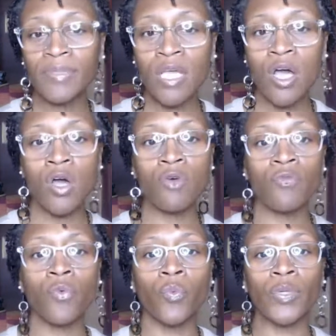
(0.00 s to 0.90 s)
of
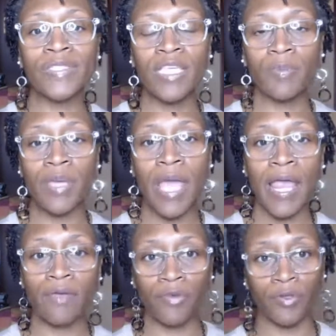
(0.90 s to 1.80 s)
risky
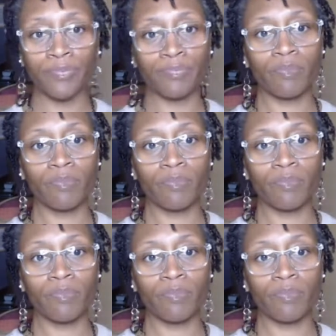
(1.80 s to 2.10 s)
behavior?